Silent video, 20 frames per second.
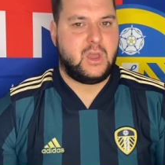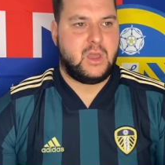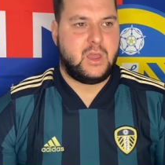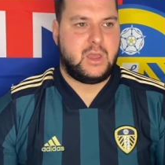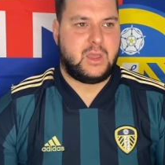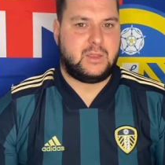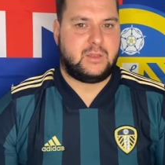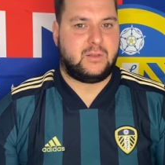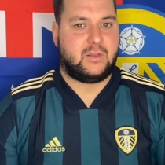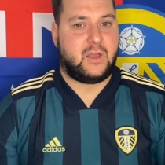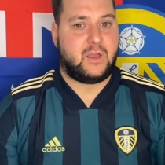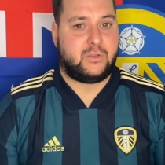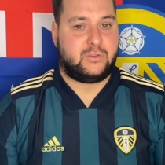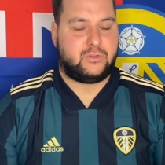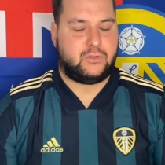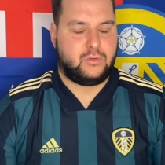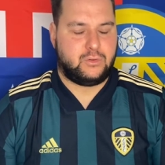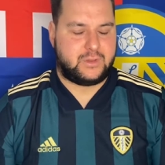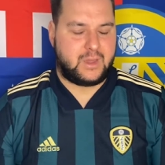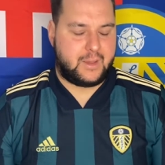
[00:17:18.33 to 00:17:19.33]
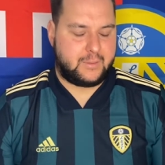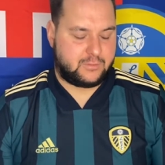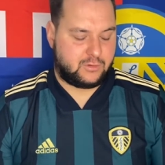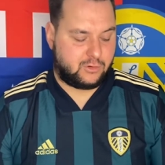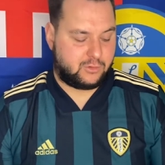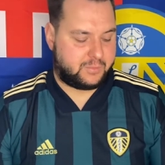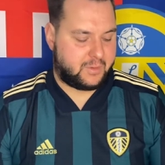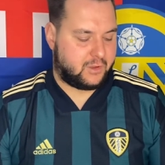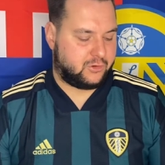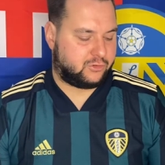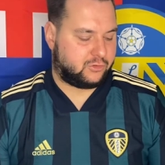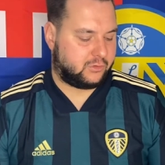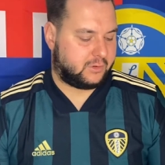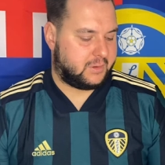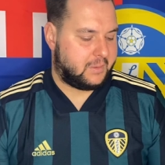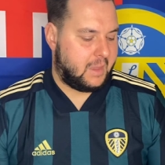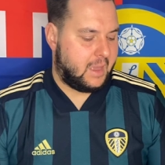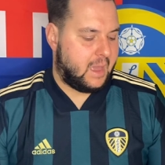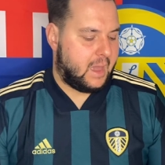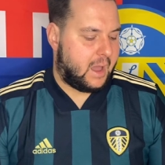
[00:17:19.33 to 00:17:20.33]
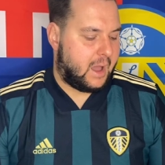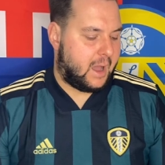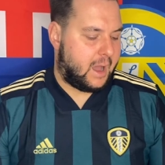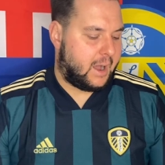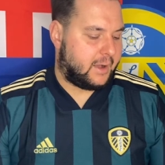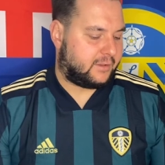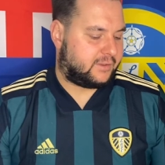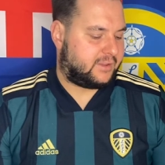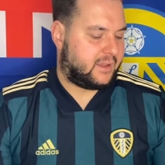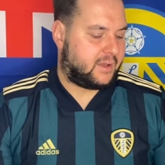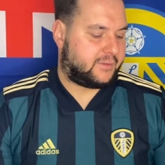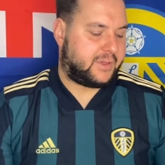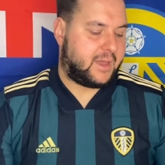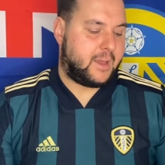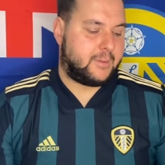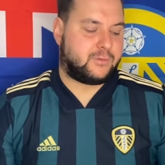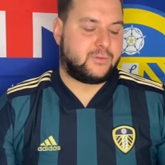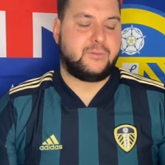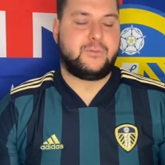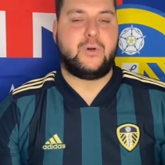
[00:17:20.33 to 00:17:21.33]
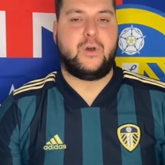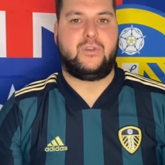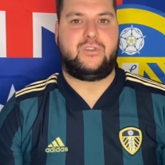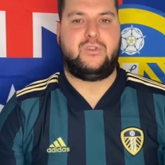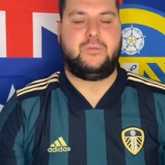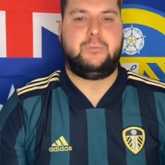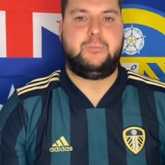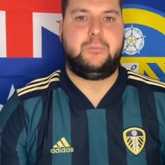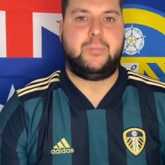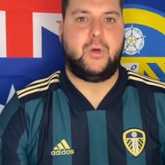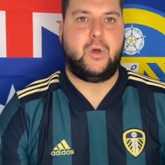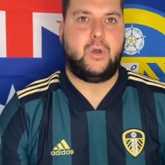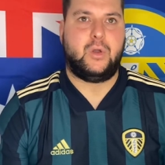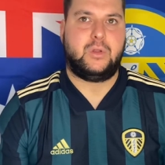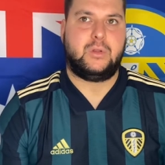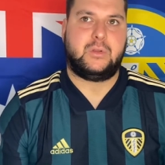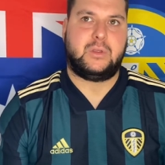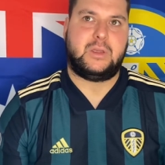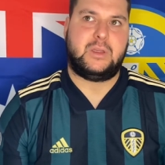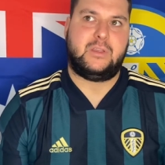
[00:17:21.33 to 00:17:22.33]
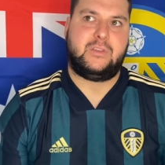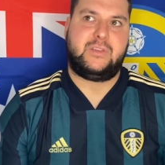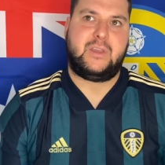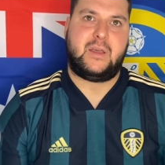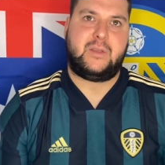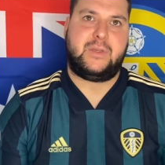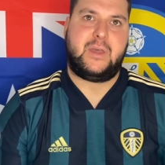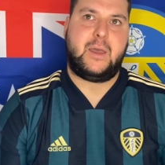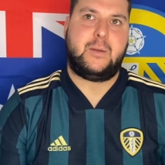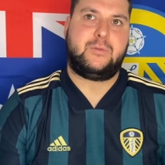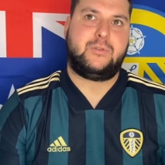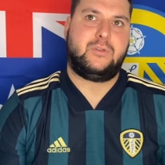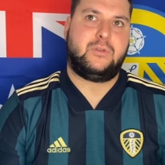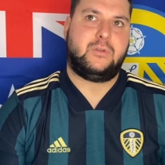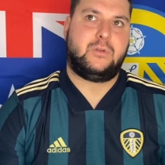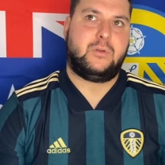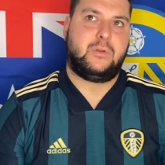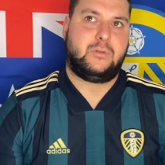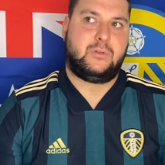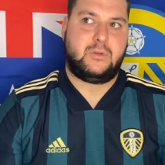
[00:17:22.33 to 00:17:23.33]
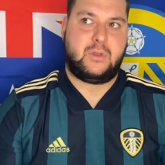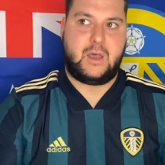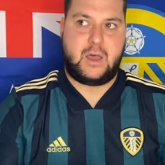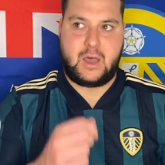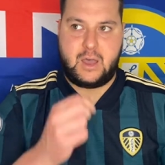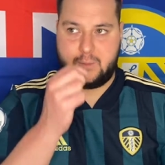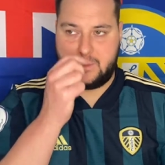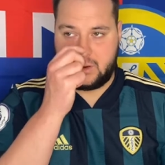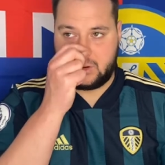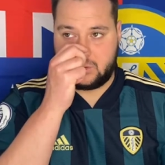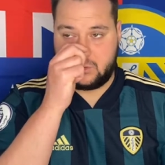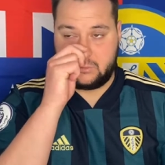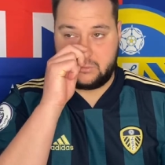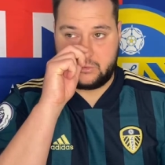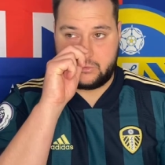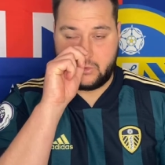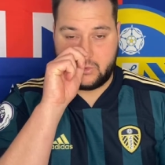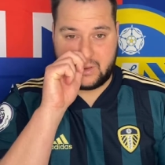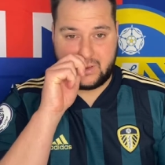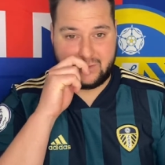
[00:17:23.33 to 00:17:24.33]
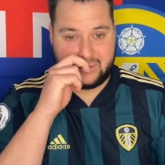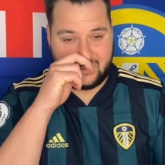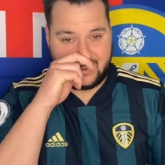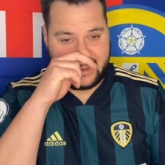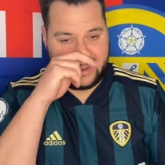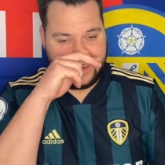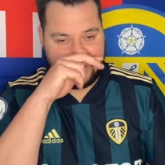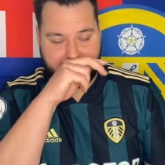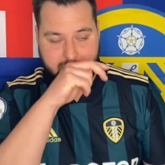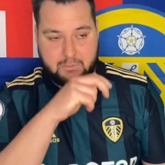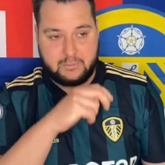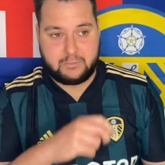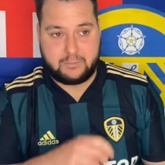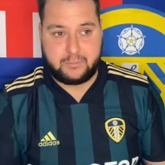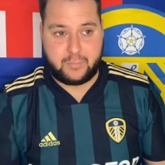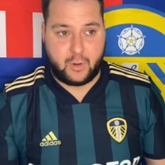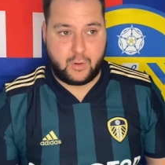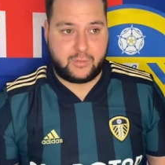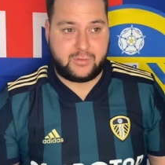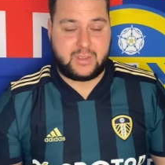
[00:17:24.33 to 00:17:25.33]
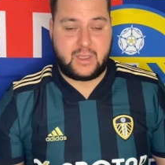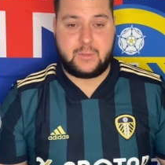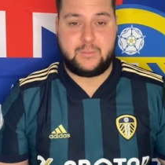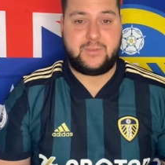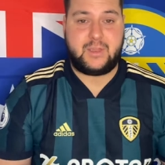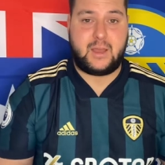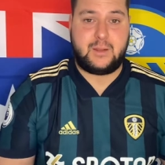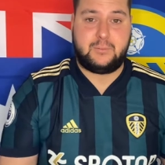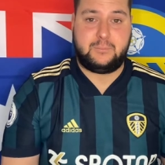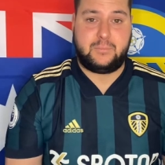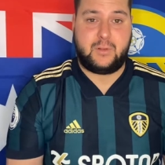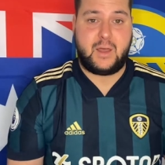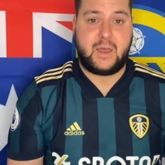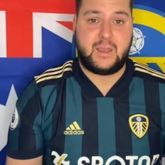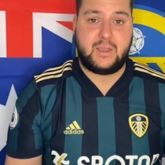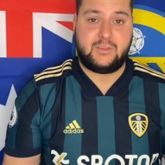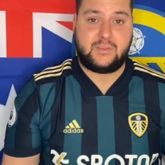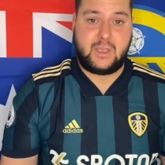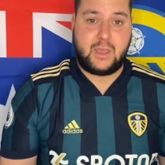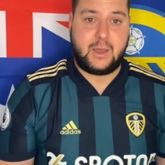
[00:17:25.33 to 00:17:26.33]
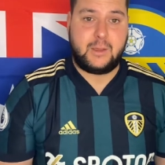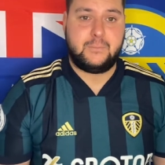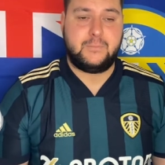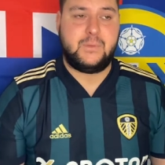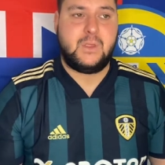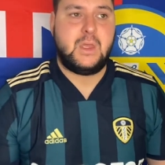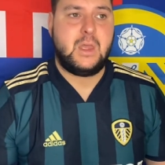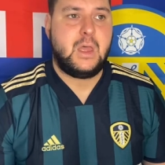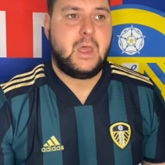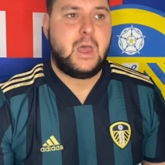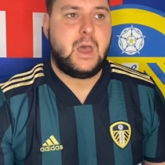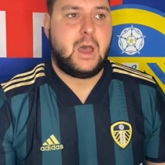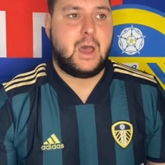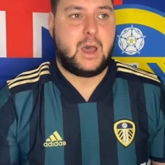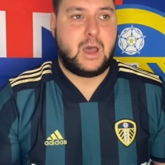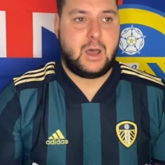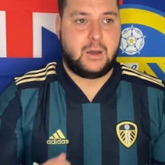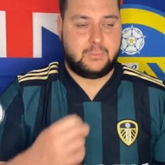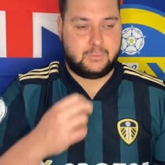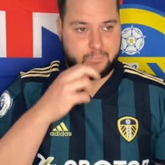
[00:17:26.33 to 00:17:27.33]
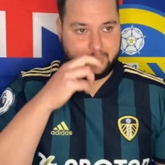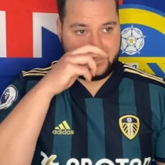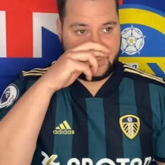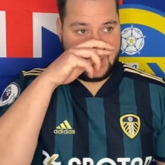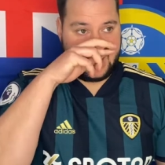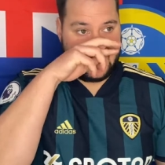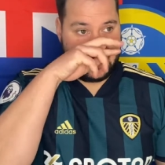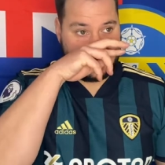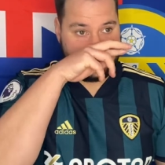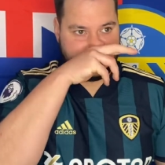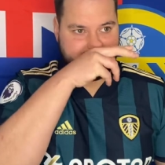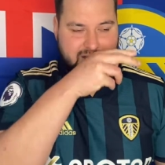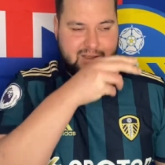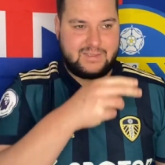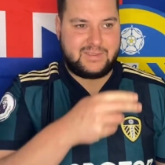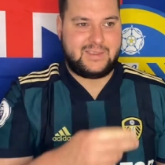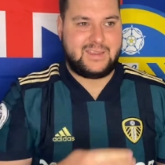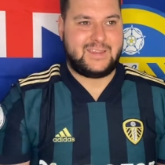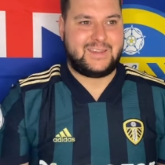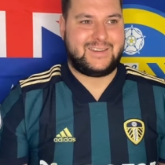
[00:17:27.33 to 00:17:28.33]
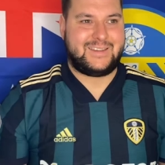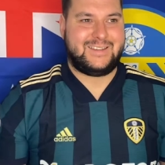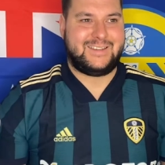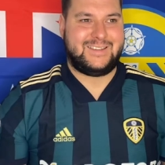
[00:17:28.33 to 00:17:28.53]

in the last two games, especially. Southampton versus Burnley. Southampton, a good result against Leeds. Both teams had players out, and I think